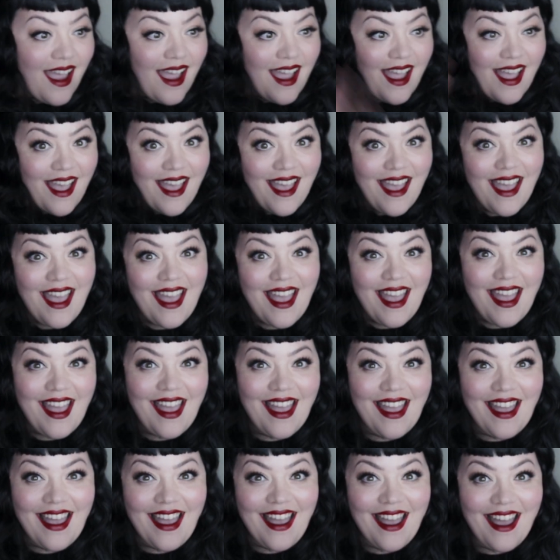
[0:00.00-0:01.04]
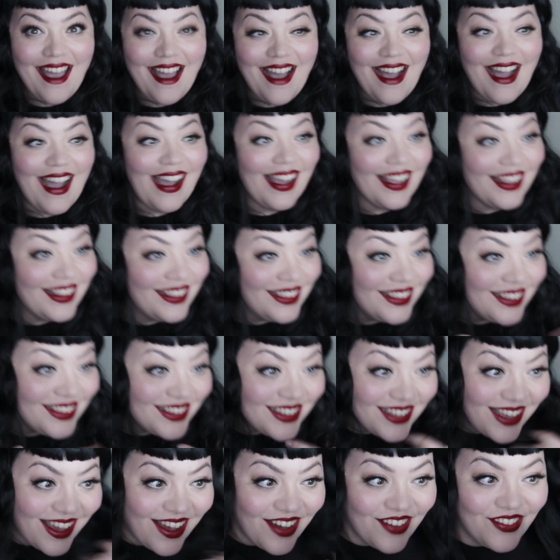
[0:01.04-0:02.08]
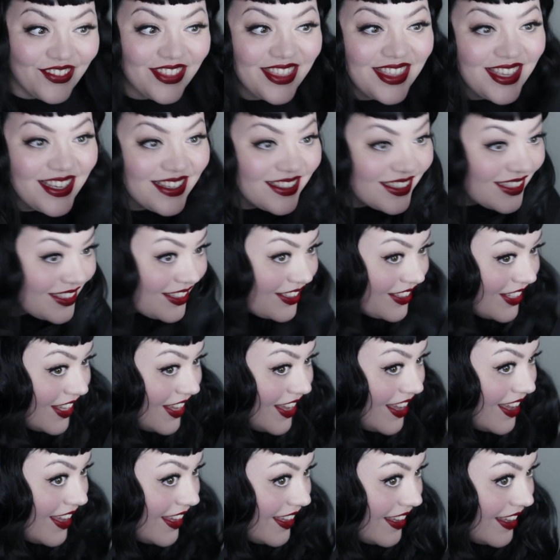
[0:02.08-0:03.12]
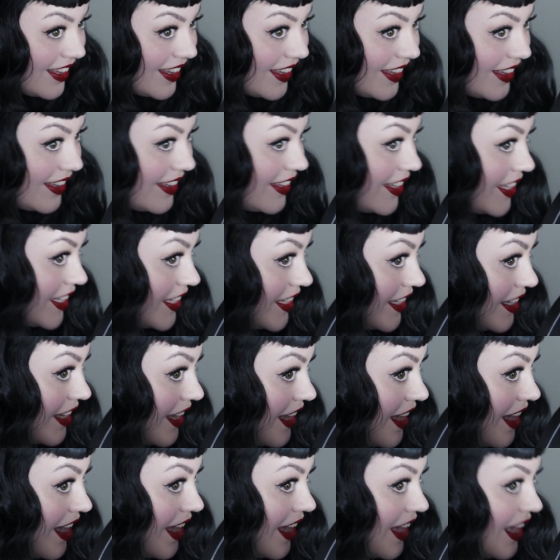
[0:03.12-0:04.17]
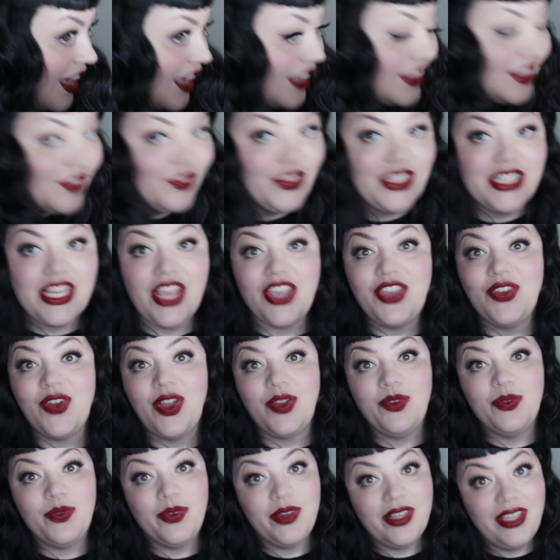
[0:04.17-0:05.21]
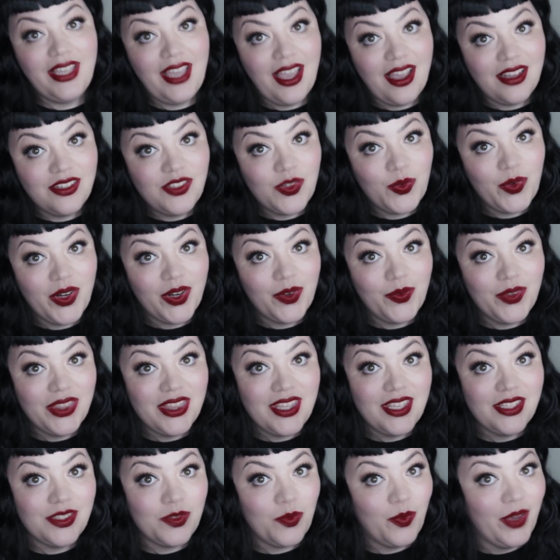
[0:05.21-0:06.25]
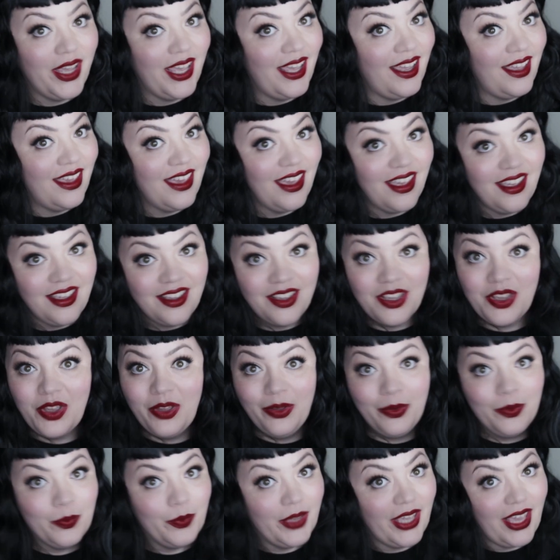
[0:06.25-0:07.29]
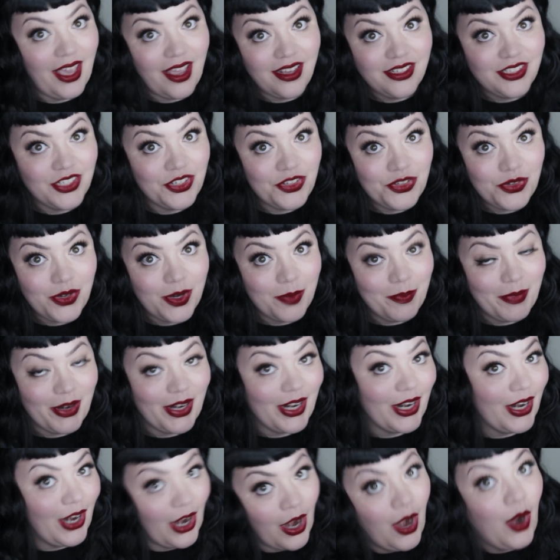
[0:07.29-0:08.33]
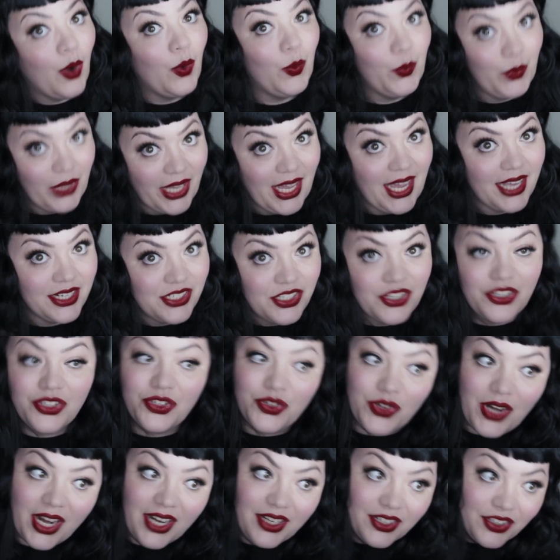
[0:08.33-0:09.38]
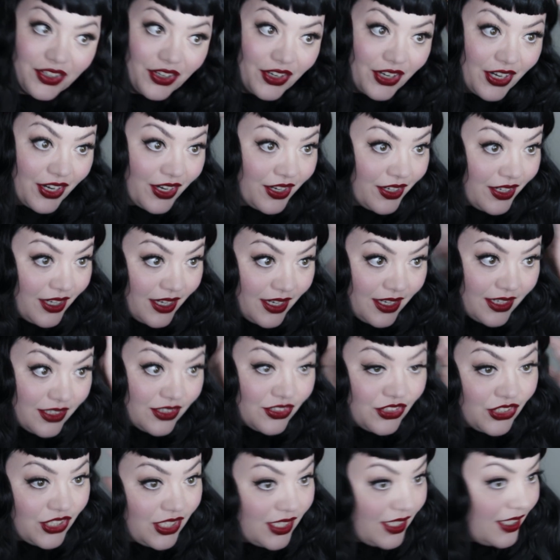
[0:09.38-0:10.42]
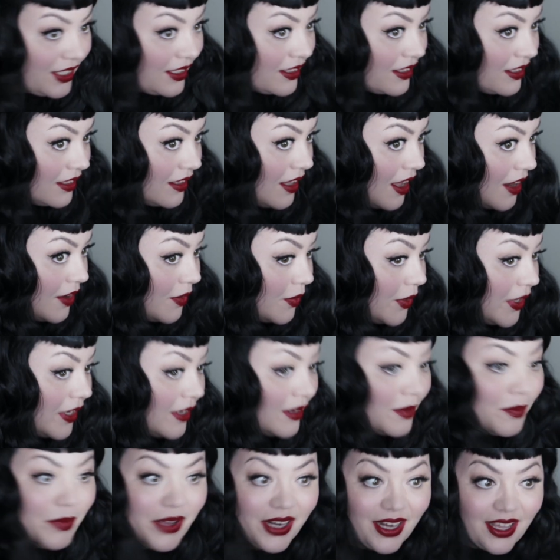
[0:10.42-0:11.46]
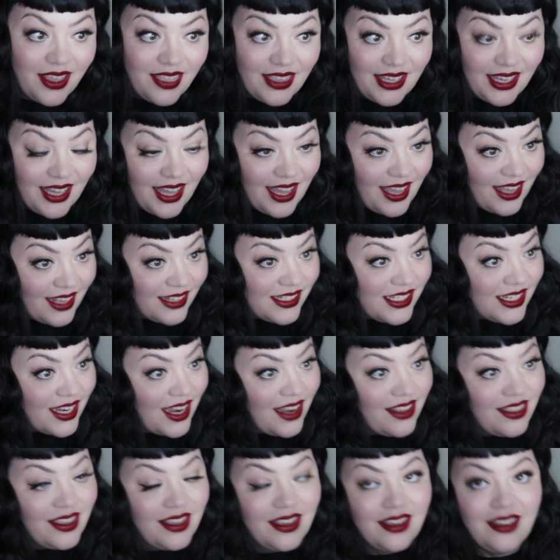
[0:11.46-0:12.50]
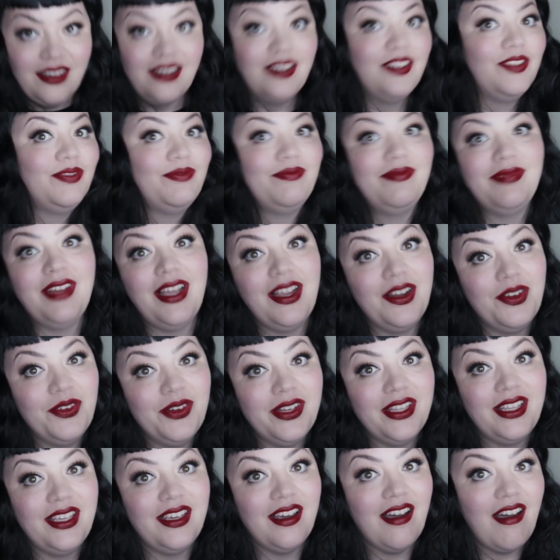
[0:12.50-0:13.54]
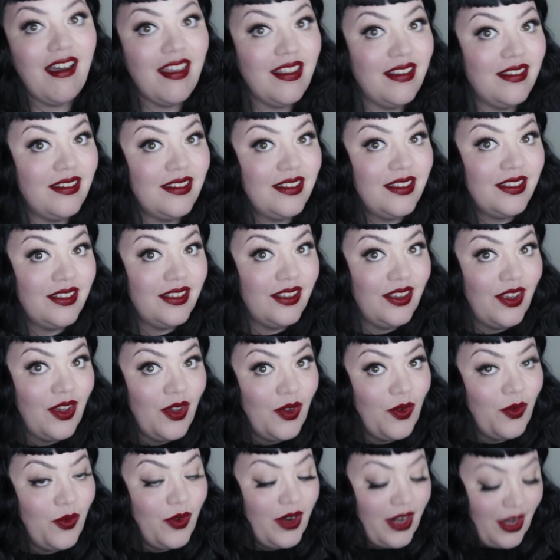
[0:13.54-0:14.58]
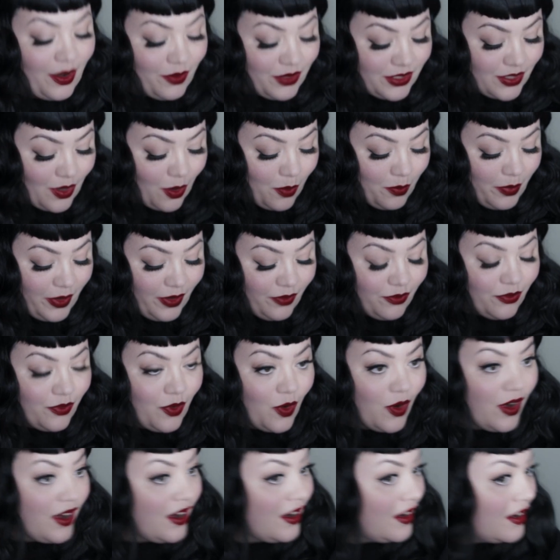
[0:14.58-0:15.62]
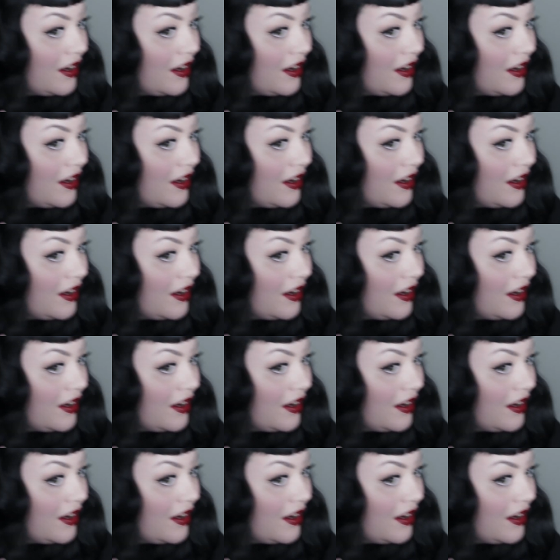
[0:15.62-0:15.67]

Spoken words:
I love this look. Let me tell you, I really had to work with this wig. We had to trim her. We had to straighten her. She needed a lot of work. But in the end, I think I really got what I was hoping for.